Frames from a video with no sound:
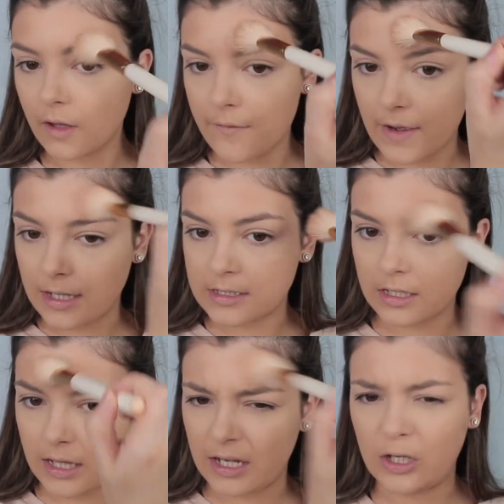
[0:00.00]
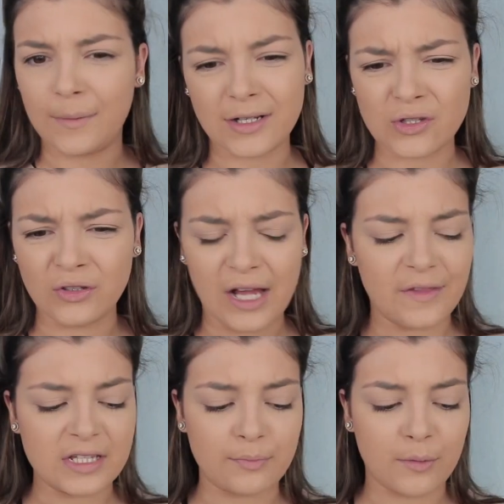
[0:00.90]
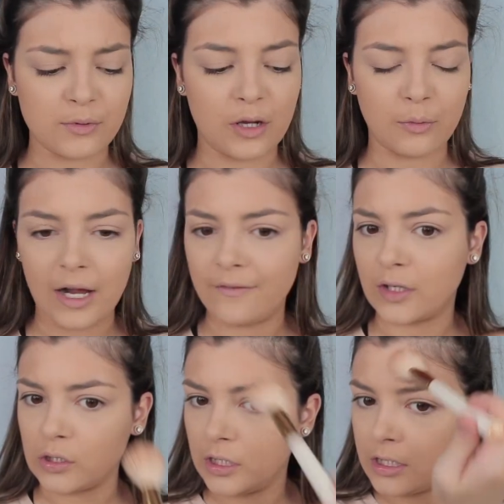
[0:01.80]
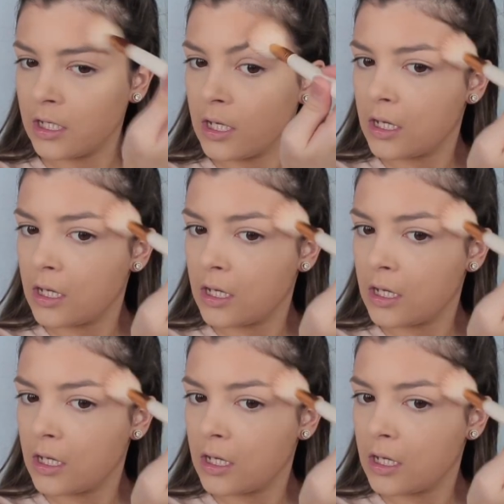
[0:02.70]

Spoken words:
if I had to like go back to school now, this is probably what I'd wear if I could.